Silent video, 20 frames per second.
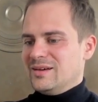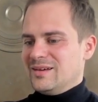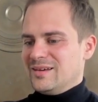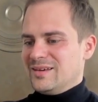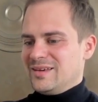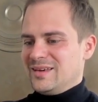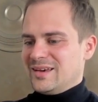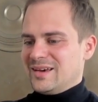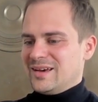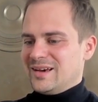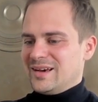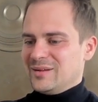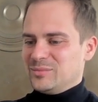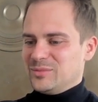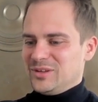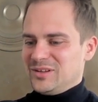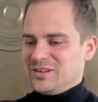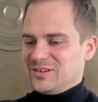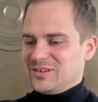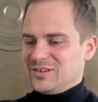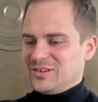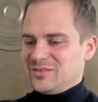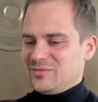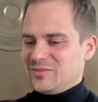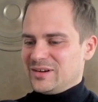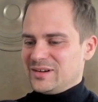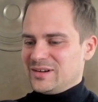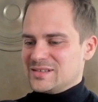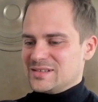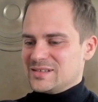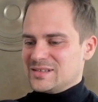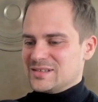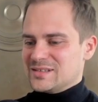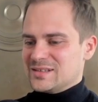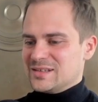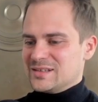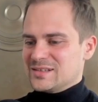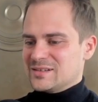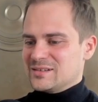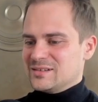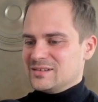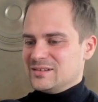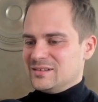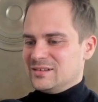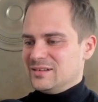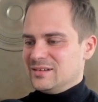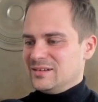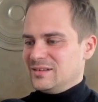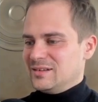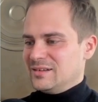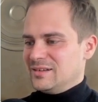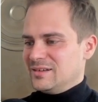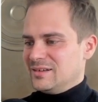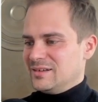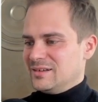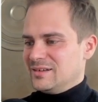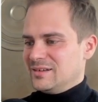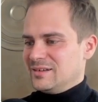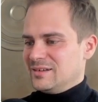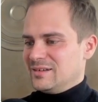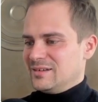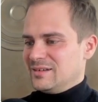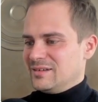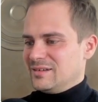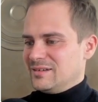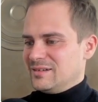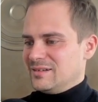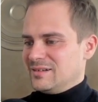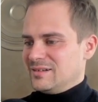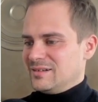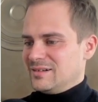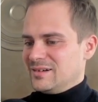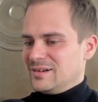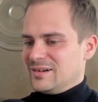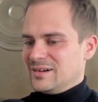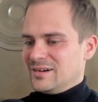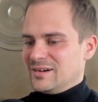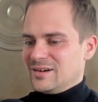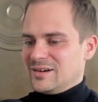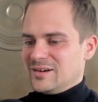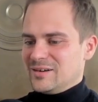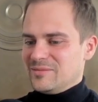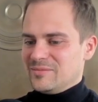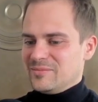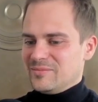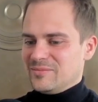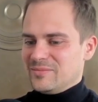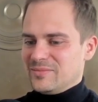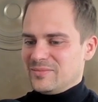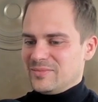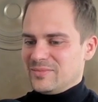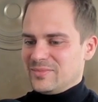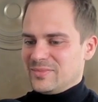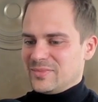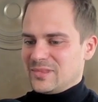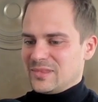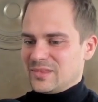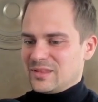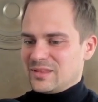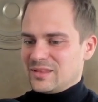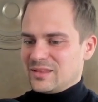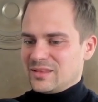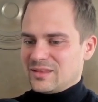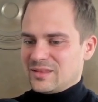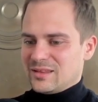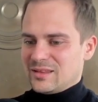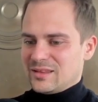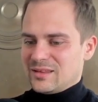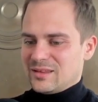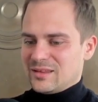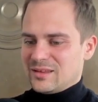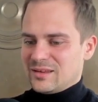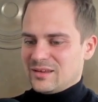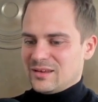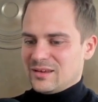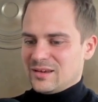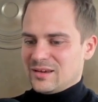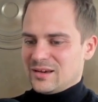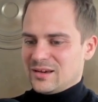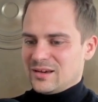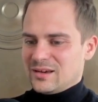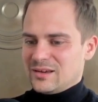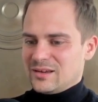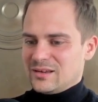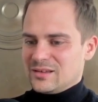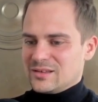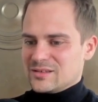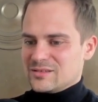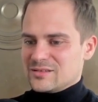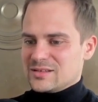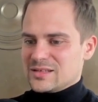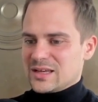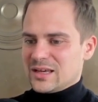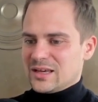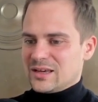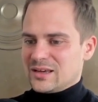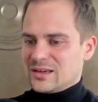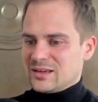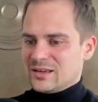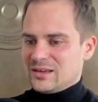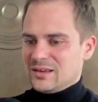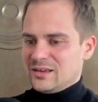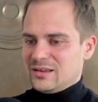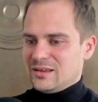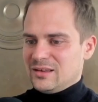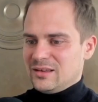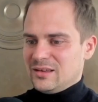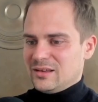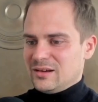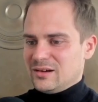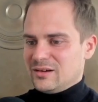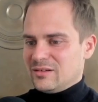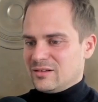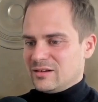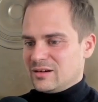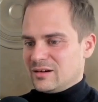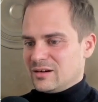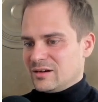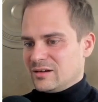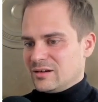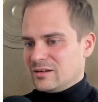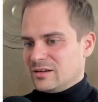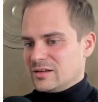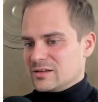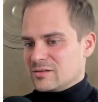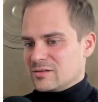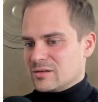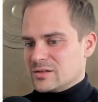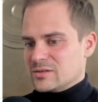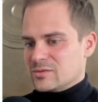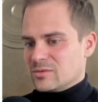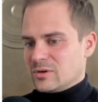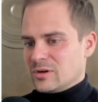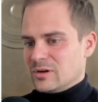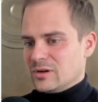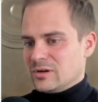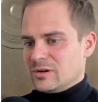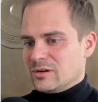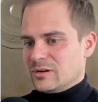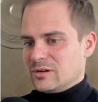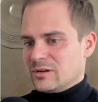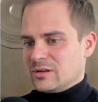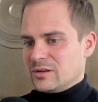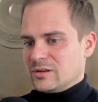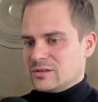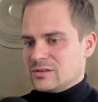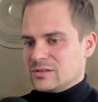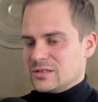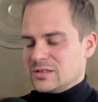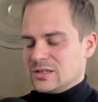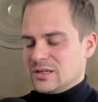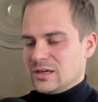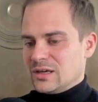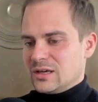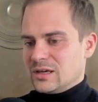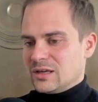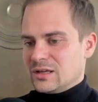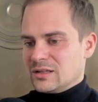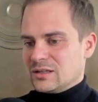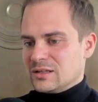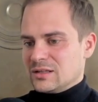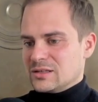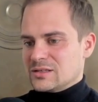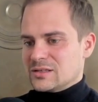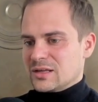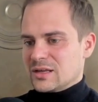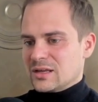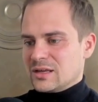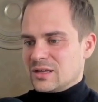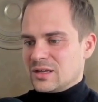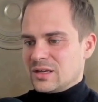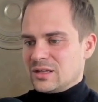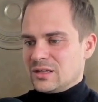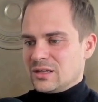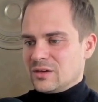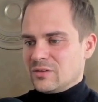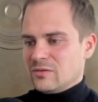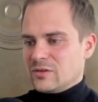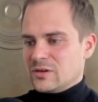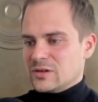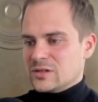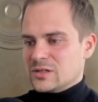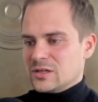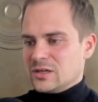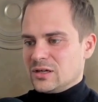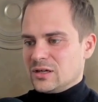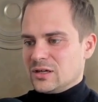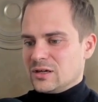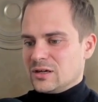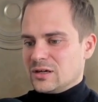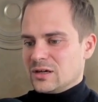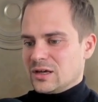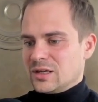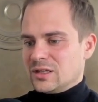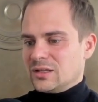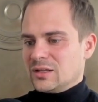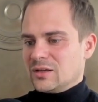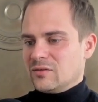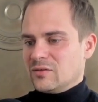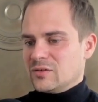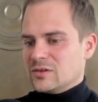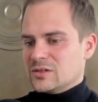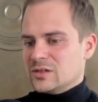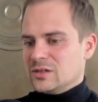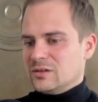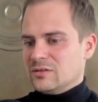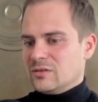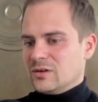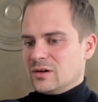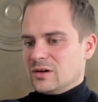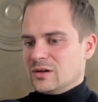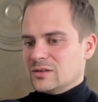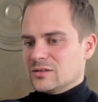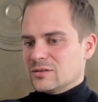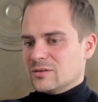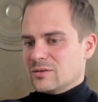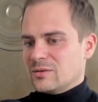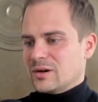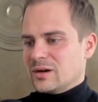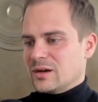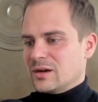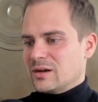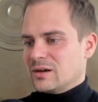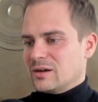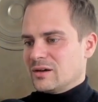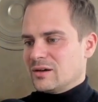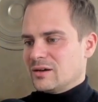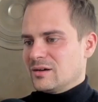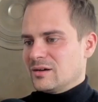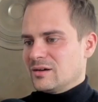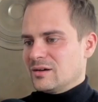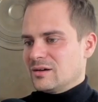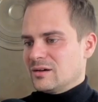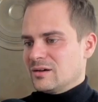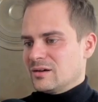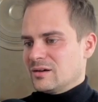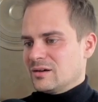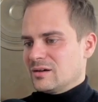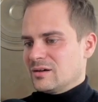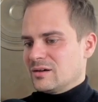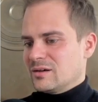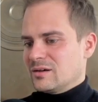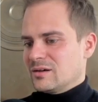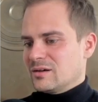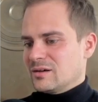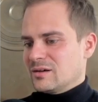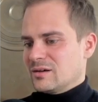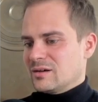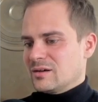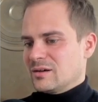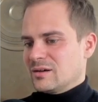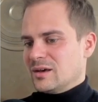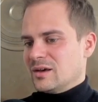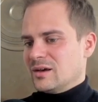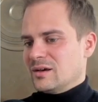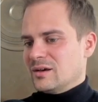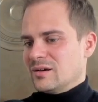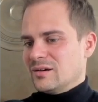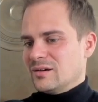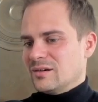yeah, update your devices, that's good. um Yeah. So it's like, and this one is what? Let's see. This is an anti-phishing device. Okay. Yeah,